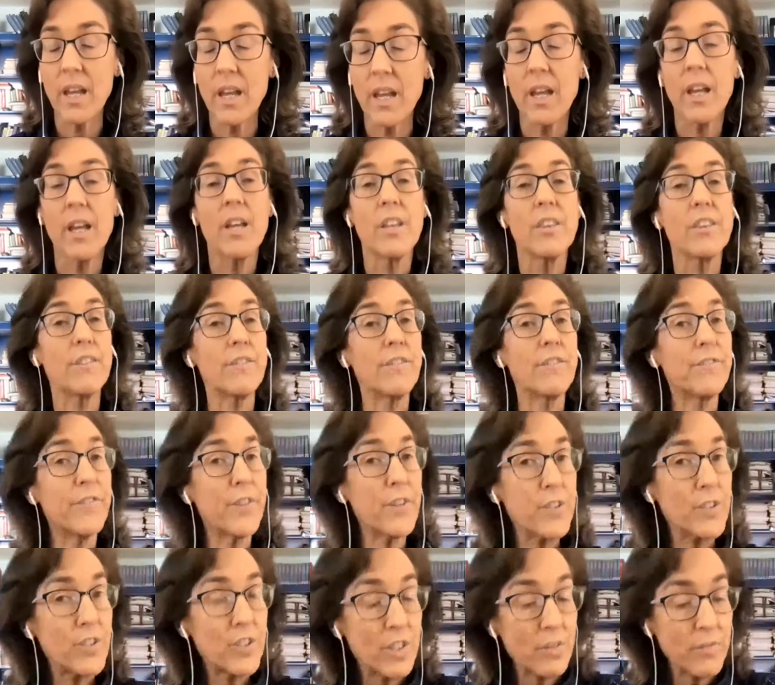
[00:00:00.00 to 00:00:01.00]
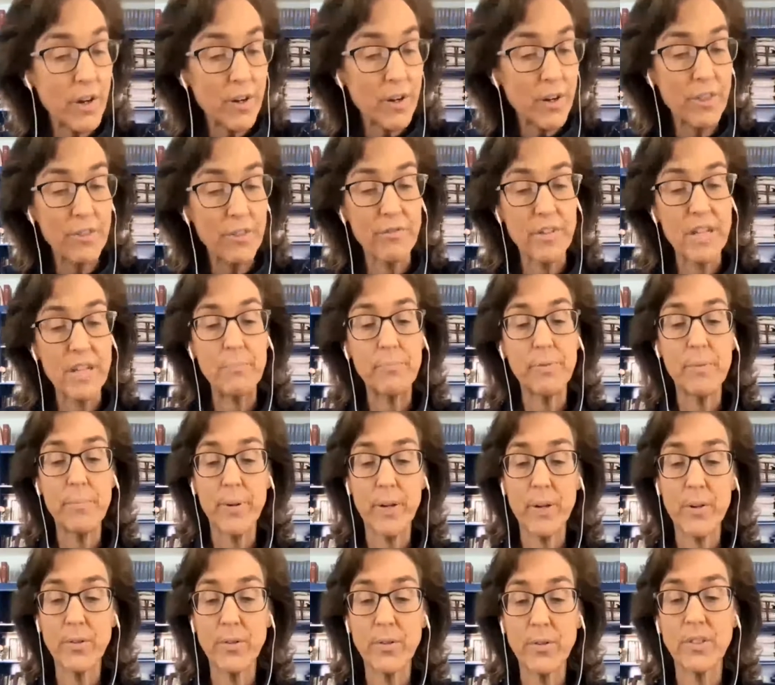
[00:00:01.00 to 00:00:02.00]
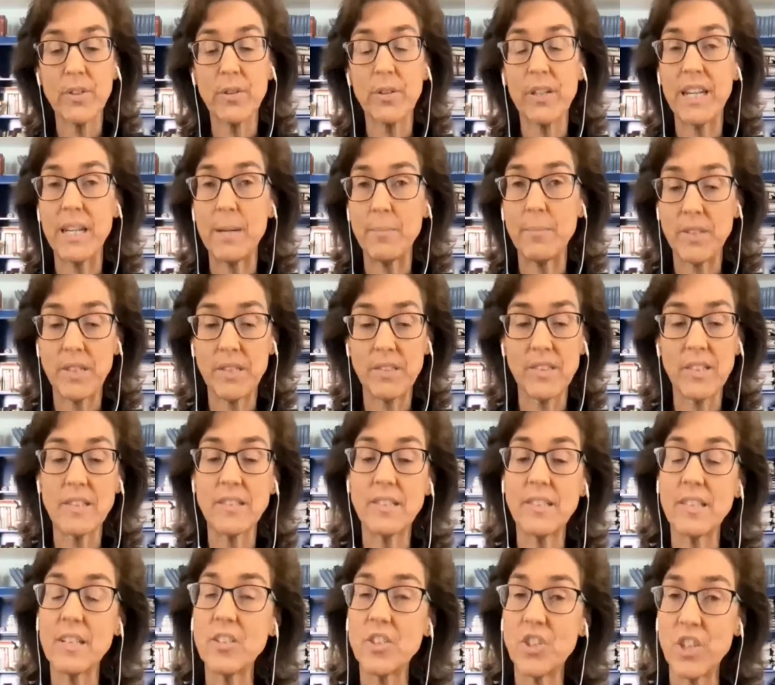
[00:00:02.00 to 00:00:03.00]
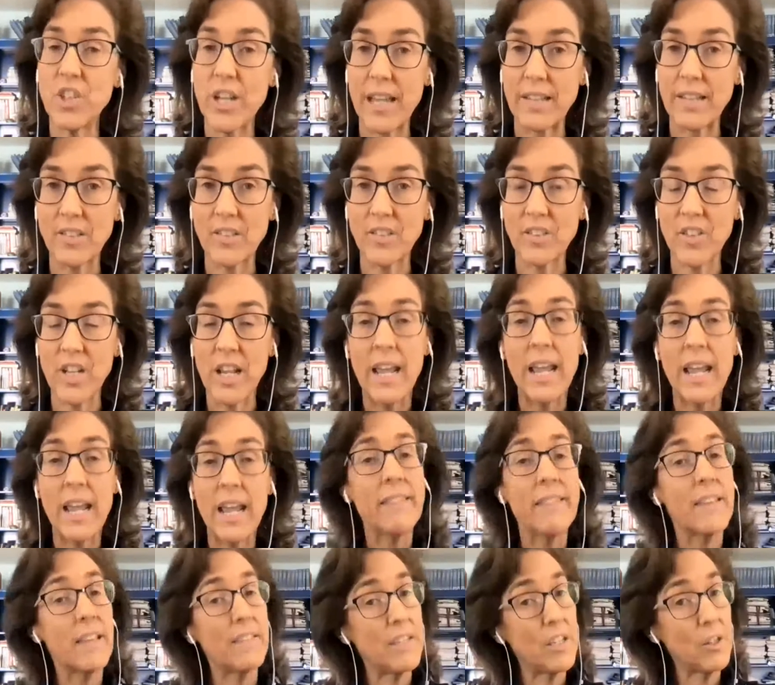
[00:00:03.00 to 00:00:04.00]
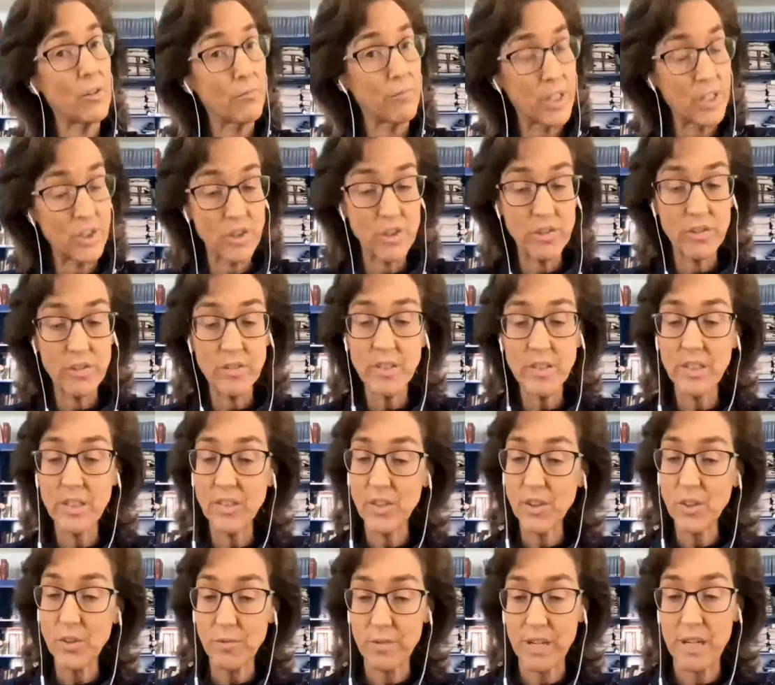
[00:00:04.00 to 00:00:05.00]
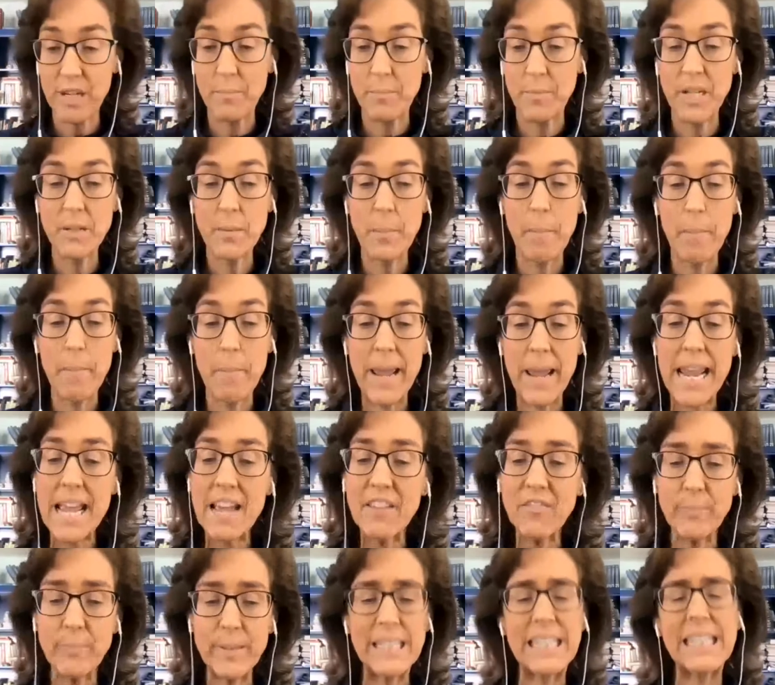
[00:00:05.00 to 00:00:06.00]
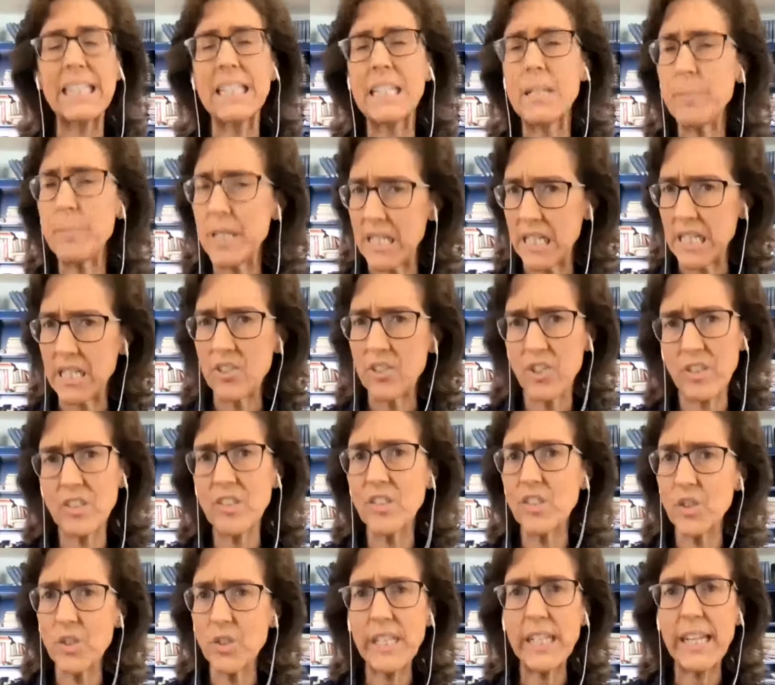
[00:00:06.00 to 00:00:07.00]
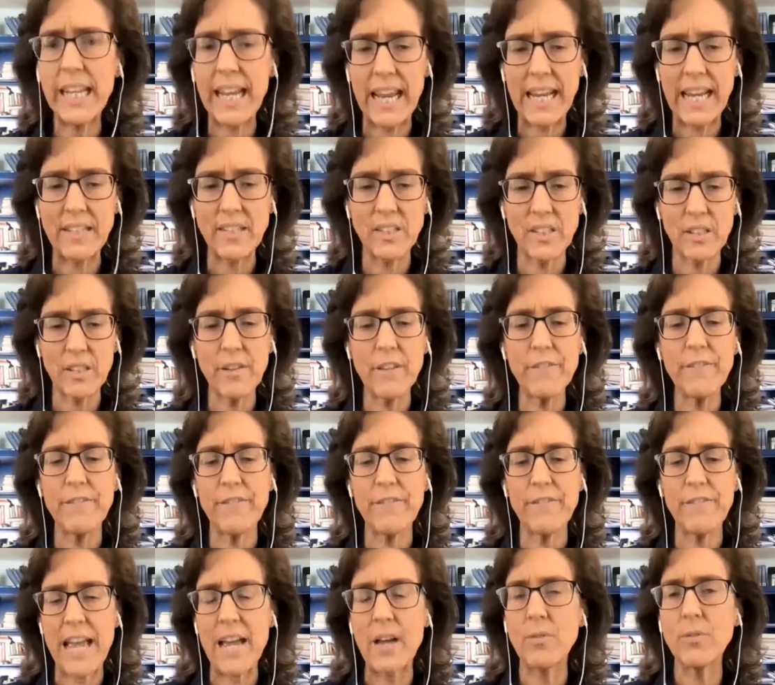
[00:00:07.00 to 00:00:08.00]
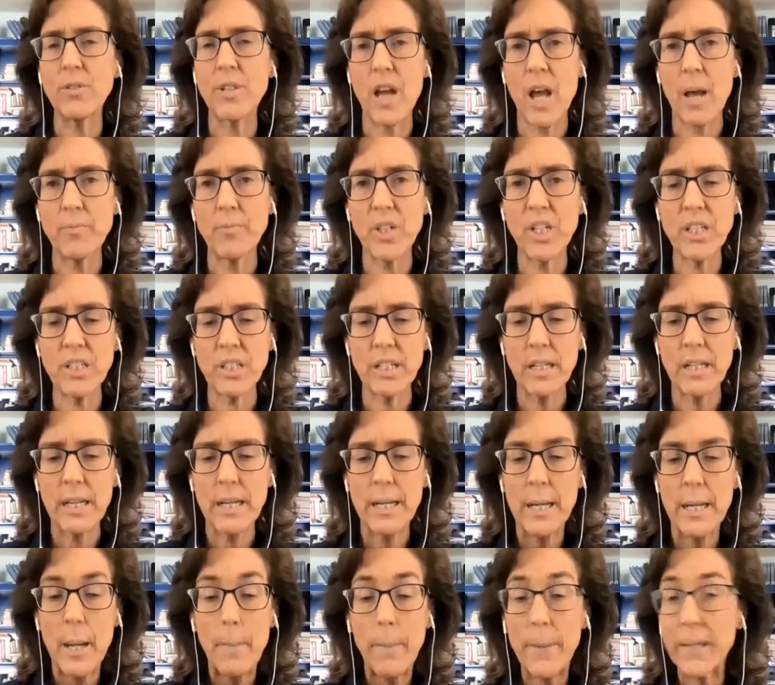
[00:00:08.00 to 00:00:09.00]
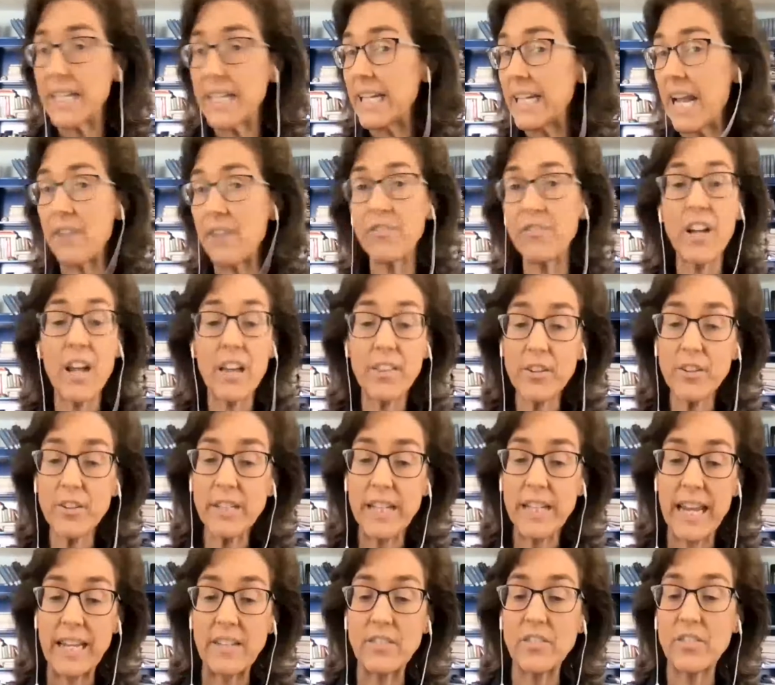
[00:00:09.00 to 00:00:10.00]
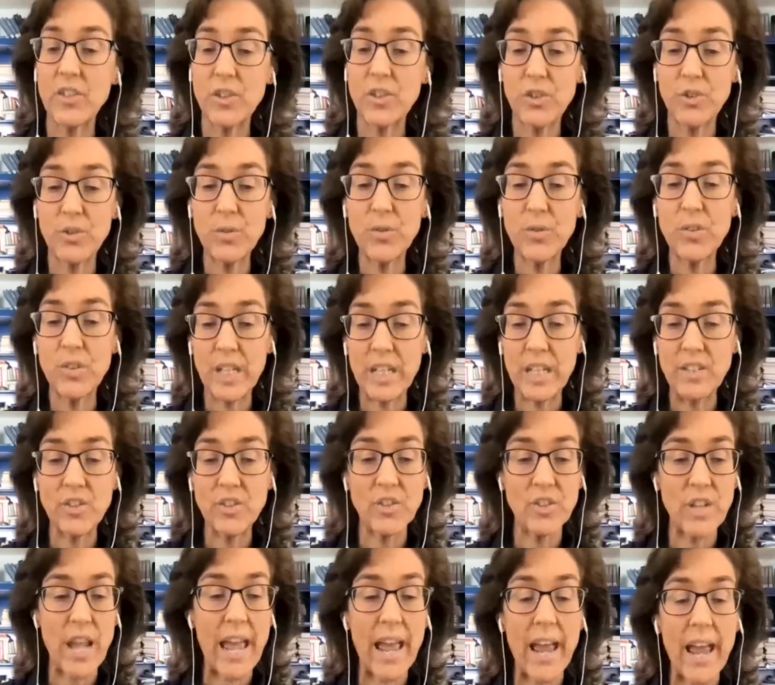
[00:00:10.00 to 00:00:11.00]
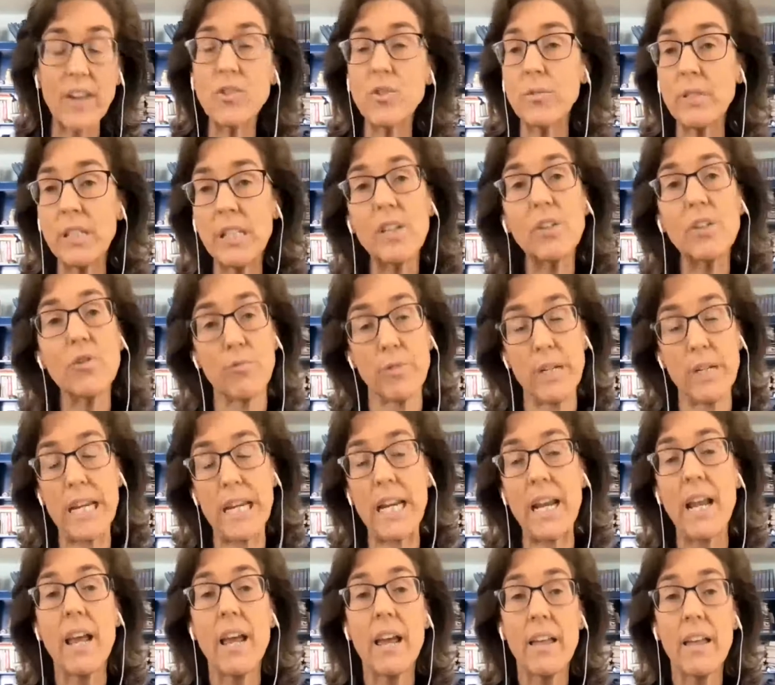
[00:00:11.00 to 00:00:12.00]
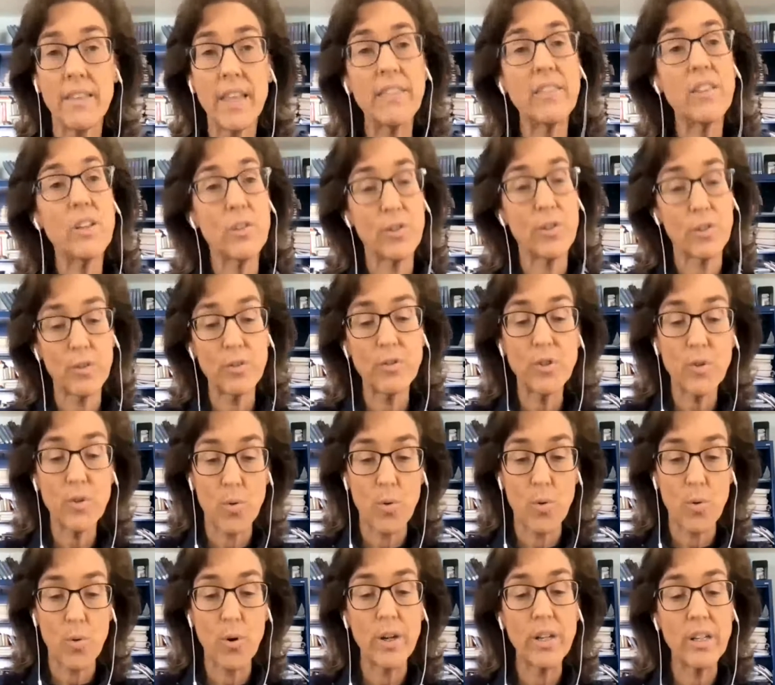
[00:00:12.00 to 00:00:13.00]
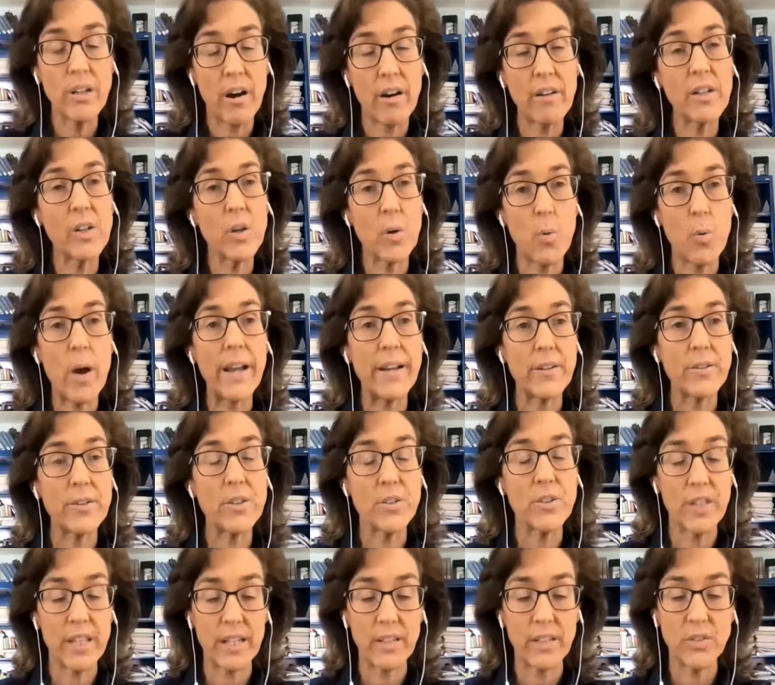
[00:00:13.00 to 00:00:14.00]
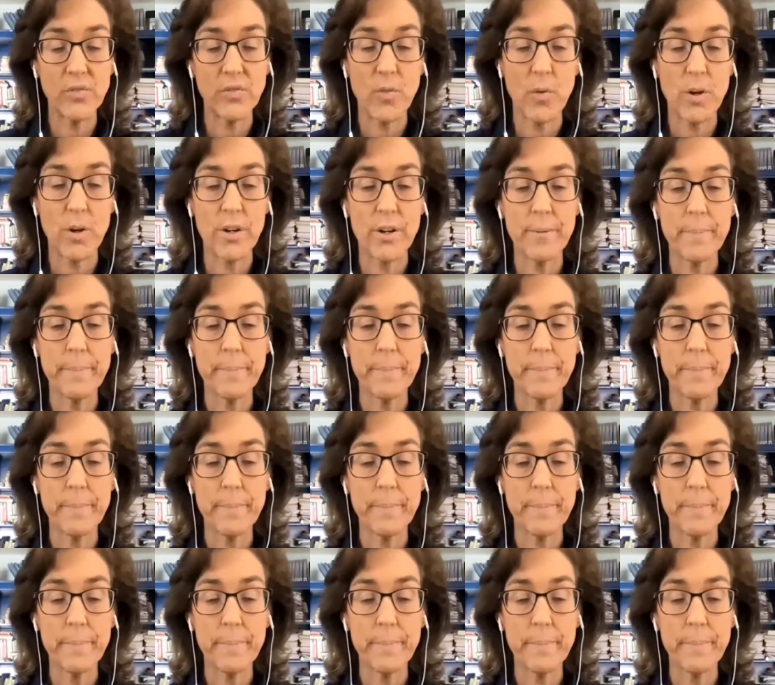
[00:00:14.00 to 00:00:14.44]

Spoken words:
The first of our 3 proposed okimtas suggests that the original disagreement may have been limited just to the case of a found object, but in every other case, the 2 sages actually agree that the girl's courtyard acquires things for her.